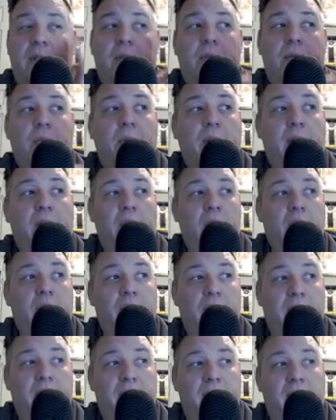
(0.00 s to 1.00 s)
which we're going to go
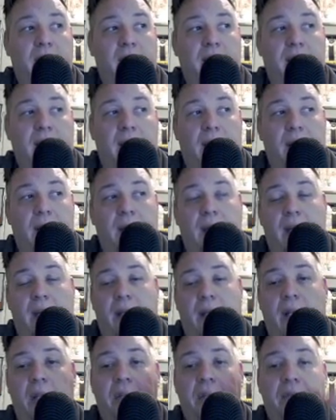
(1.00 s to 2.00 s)
over in detail in
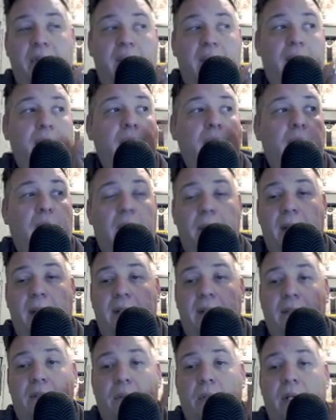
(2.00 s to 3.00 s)
another video all about
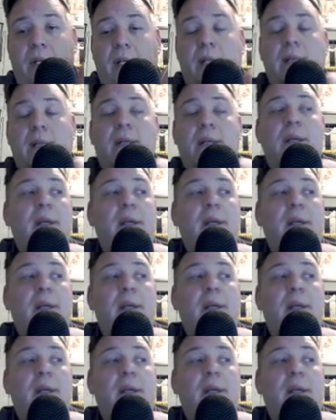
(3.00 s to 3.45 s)
scoring,